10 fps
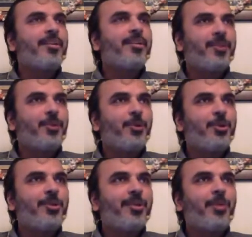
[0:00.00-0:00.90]
a good
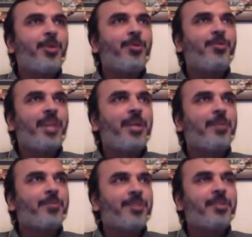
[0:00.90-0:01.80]
amount of time and
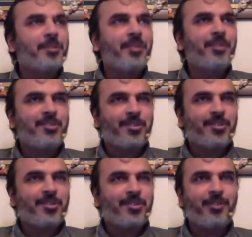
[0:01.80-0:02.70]
say, give us
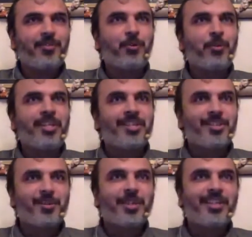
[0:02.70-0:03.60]
a few
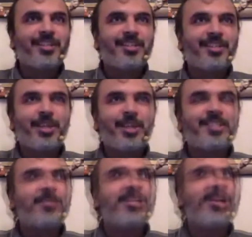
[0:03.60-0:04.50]
minutes, we're sorting
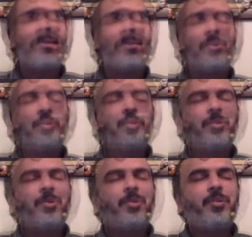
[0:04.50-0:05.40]
something out. So
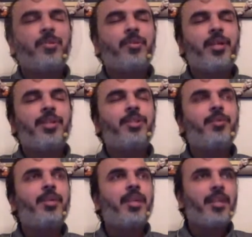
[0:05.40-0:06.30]

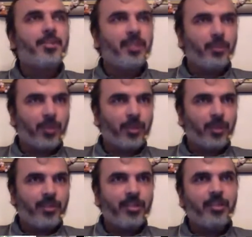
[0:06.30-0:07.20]
Ashtavakra actually, whatever
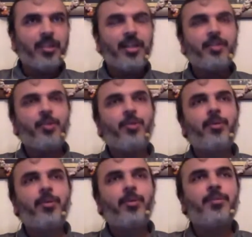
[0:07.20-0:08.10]
little I know
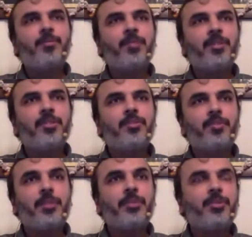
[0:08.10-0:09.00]
about him, is
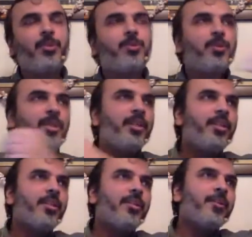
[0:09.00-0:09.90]
famous also in Indian,